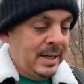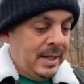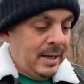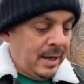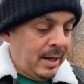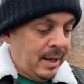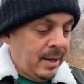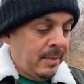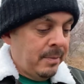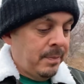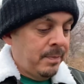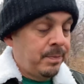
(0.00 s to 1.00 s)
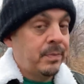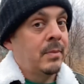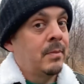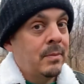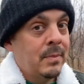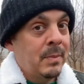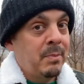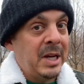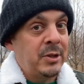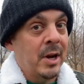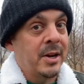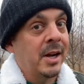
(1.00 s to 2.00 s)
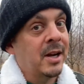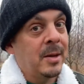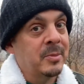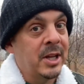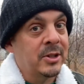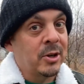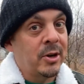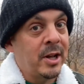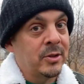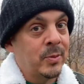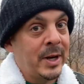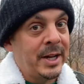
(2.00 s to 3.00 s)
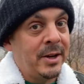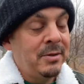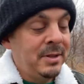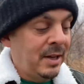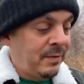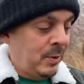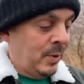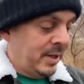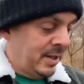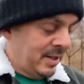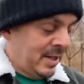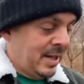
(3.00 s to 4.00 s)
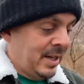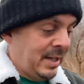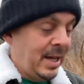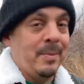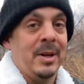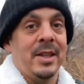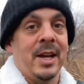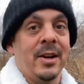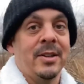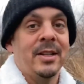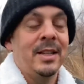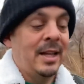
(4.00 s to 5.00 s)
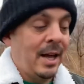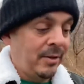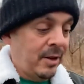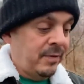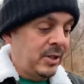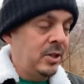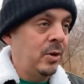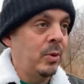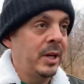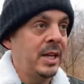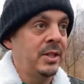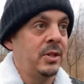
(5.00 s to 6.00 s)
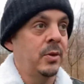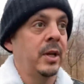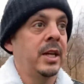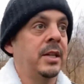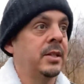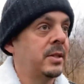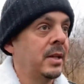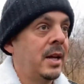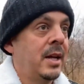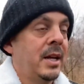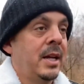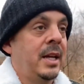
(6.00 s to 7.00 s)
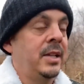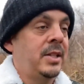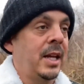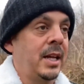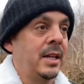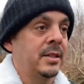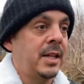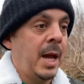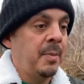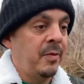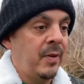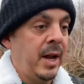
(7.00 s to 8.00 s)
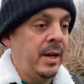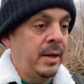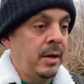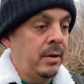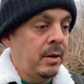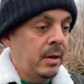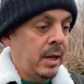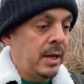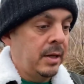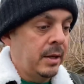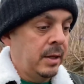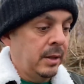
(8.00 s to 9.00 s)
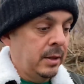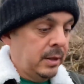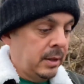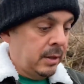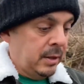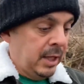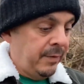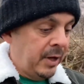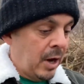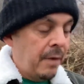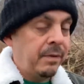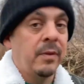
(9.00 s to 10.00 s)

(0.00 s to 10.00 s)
Um, Patreon.com slash arthouseradio if you want to get me there. I'd love to do what he's doing. He's he's taking his camper van and, and living off of the